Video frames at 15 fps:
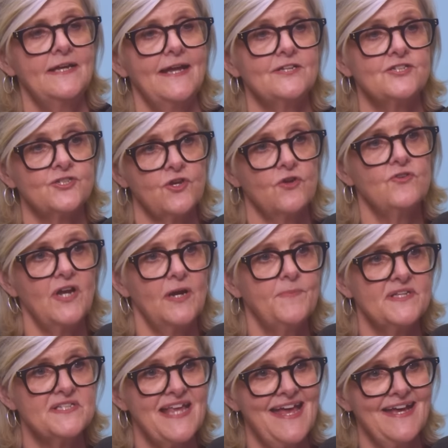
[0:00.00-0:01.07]
and showed up
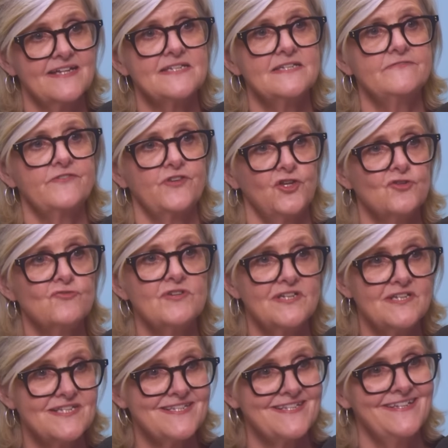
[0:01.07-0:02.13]
as active,
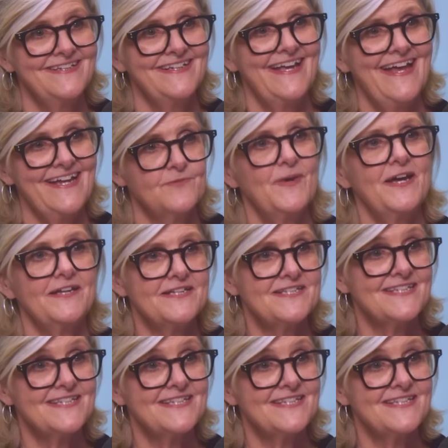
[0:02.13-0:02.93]
curious, animated